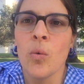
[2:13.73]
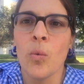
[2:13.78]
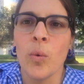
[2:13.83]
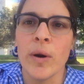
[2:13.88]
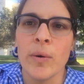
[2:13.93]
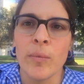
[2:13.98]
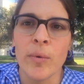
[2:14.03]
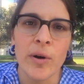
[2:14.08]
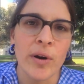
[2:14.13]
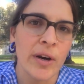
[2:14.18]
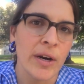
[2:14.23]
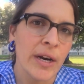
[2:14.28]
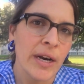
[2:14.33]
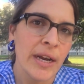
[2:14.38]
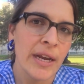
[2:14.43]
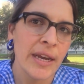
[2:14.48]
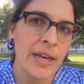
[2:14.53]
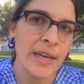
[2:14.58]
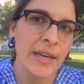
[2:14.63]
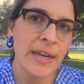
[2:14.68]
When we're
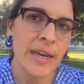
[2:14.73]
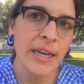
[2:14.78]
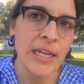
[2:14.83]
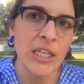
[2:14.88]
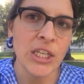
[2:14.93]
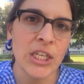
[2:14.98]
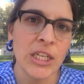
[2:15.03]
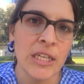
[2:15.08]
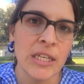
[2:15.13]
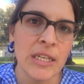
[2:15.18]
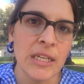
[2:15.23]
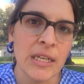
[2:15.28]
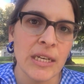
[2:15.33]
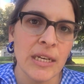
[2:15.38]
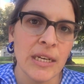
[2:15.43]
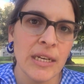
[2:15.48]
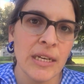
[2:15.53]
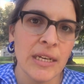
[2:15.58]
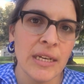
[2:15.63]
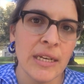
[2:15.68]
engaging